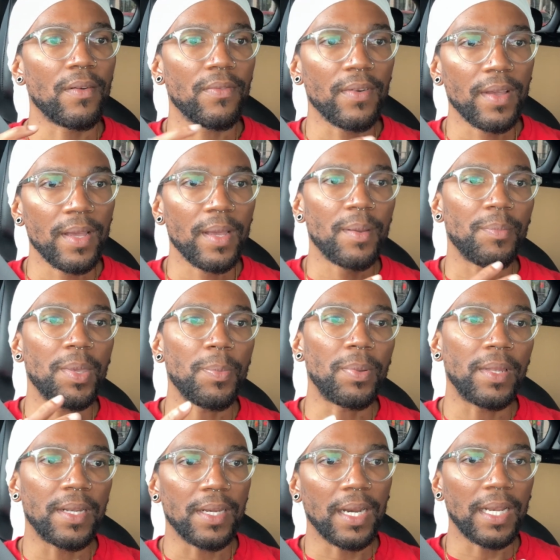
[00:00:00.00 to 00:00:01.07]
people in our
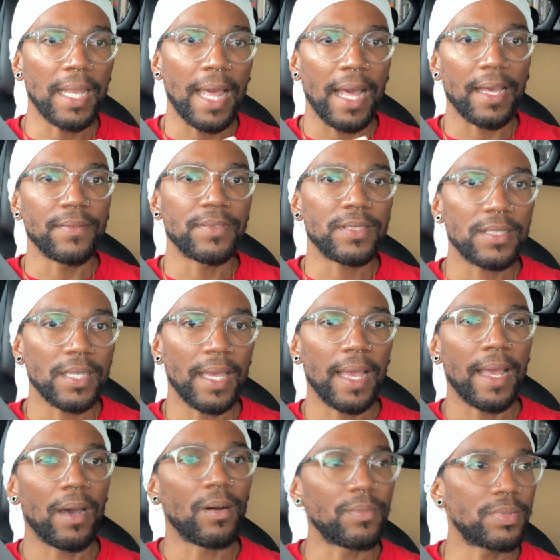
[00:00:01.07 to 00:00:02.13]
lives to help
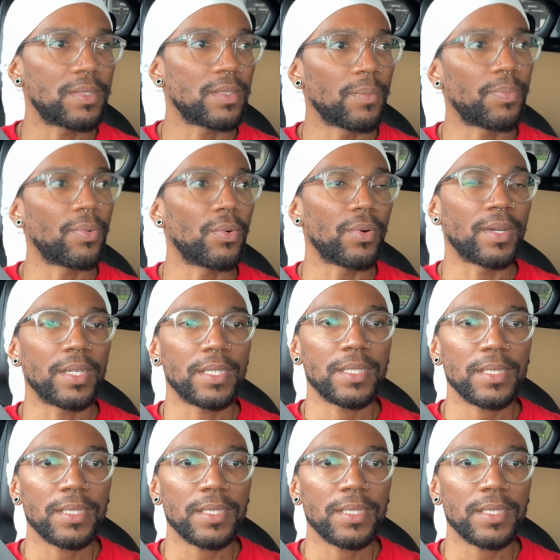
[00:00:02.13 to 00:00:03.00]
support us,